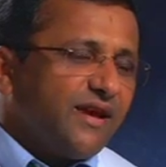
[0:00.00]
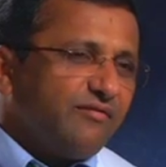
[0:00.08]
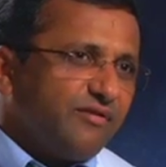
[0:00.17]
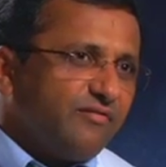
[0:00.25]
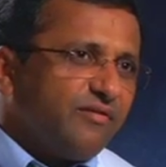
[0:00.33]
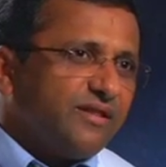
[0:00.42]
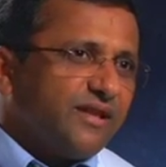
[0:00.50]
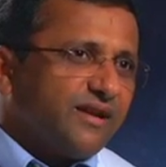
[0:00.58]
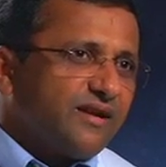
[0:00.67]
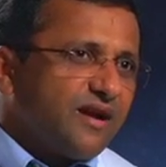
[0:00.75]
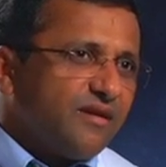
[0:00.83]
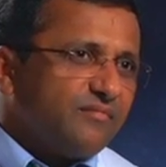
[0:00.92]
everyone
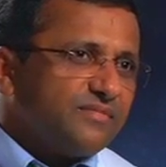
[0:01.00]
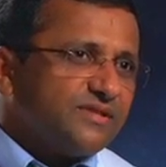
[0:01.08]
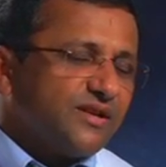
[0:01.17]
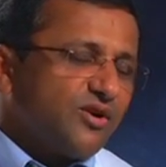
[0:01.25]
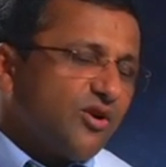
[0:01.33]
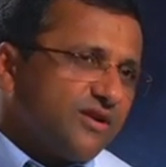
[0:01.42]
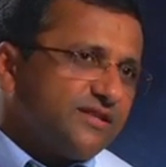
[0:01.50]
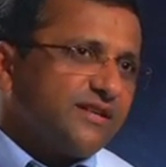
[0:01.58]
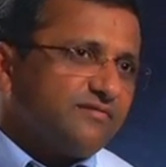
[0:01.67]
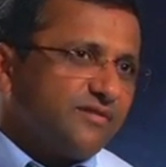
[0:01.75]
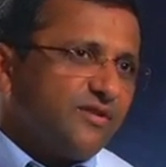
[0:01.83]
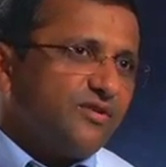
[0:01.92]
that comes in
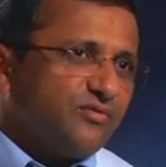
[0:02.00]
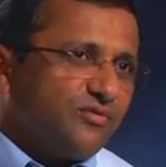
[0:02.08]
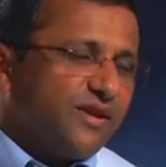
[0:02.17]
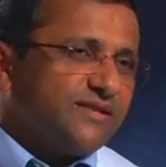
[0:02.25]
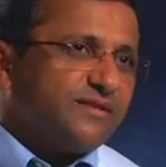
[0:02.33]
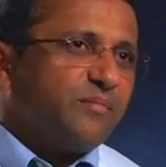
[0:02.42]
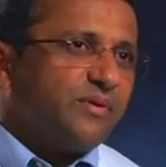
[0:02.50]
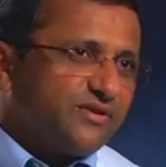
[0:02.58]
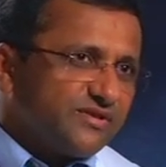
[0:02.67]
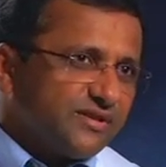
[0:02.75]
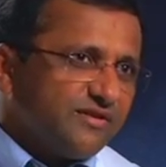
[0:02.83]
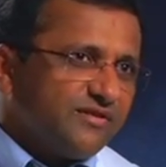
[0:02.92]
contact with you as a
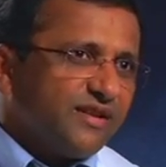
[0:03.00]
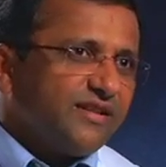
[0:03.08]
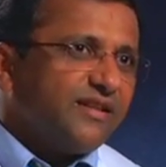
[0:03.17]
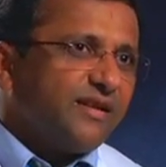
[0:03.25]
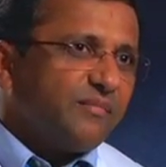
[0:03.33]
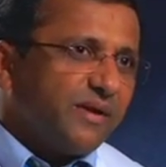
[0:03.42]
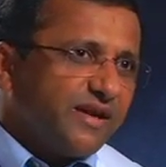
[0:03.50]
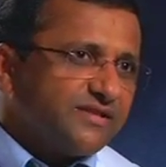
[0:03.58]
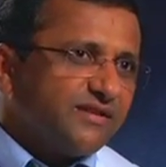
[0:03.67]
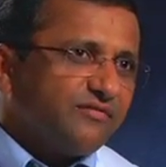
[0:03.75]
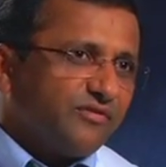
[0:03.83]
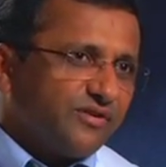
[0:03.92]
person rather than a
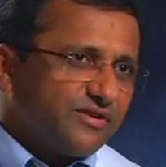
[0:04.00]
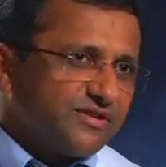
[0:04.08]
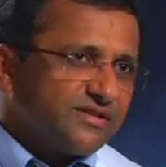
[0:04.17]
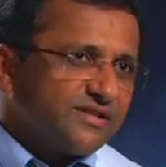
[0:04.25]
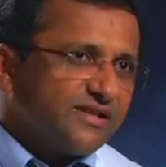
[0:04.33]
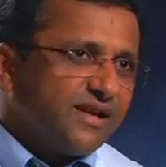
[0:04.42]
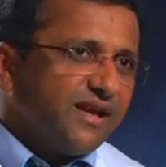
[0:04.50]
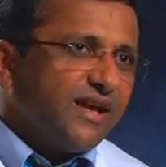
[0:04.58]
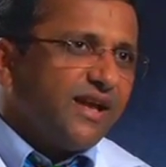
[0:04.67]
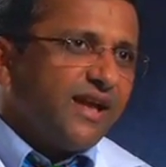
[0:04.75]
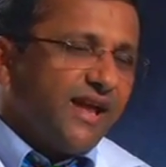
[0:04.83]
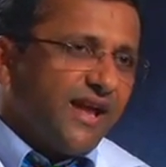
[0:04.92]
patient first,
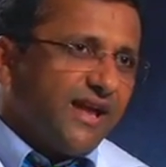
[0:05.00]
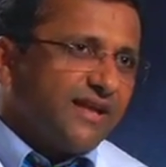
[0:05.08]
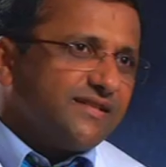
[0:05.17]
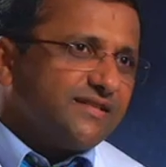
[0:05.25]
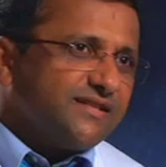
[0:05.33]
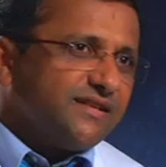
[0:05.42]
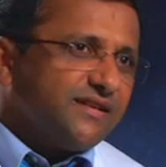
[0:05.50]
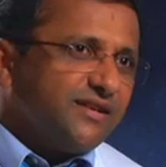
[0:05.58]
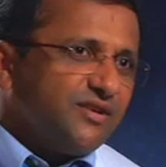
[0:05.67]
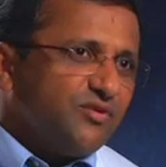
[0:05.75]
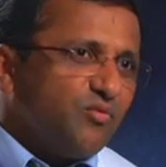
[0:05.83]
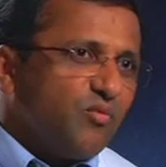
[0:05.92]
and
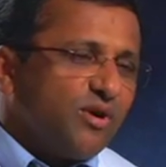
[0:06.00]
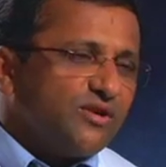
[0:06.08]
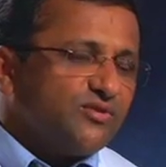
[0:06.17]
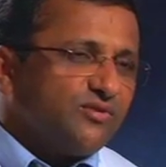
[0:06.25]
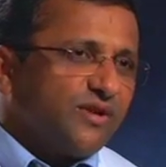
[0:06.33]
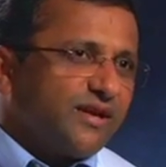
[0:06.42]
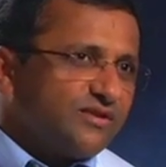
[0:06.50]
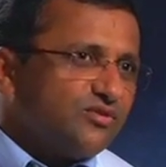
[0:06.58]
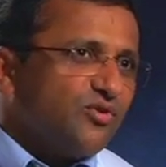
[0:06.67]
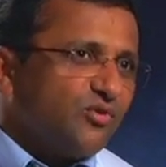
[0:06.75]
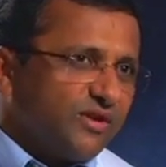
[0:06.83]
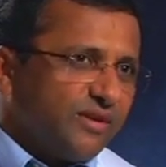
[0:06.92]
you want to get to
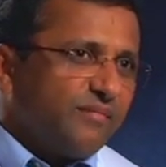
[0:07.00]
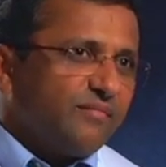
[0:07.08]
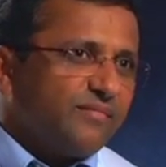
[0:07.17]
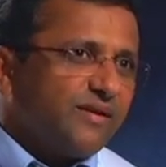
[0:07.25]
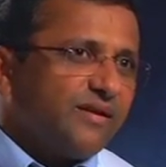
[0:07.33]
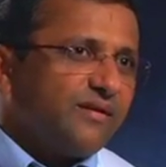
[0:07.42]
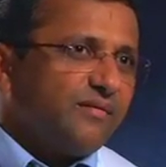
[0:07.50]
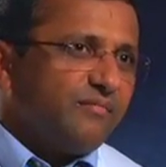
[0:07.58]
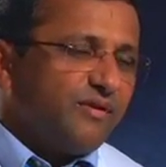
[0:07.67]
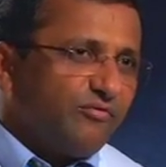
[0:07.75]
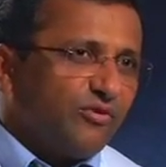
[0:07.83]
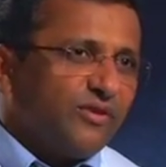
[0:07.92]
know them
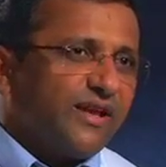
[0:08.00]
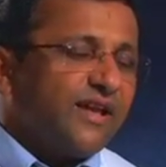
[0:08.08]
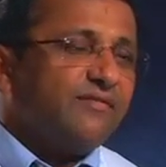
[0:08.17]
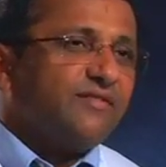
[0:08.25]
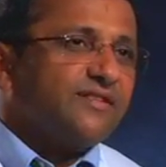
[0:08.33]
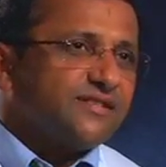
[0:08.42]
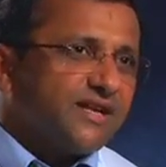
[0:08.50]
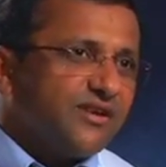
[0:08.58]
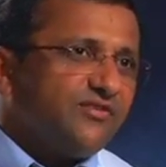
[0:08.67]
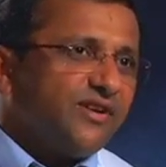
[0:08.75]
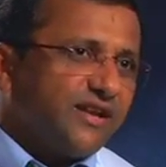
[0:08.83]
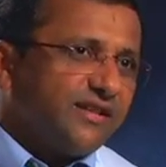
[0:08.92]
before they can even start
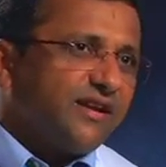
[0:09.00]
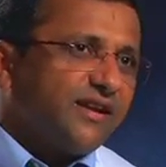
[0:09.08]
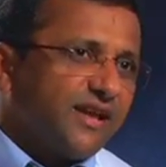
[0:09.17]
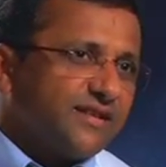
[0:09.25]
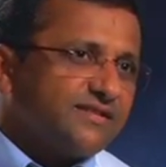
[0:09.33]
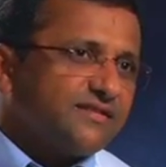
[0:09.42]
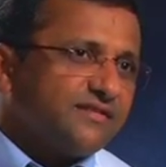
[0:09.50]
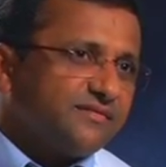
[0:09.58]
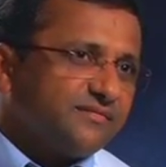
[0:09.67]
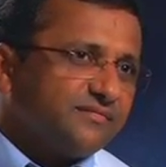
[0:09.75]
treating their cancer.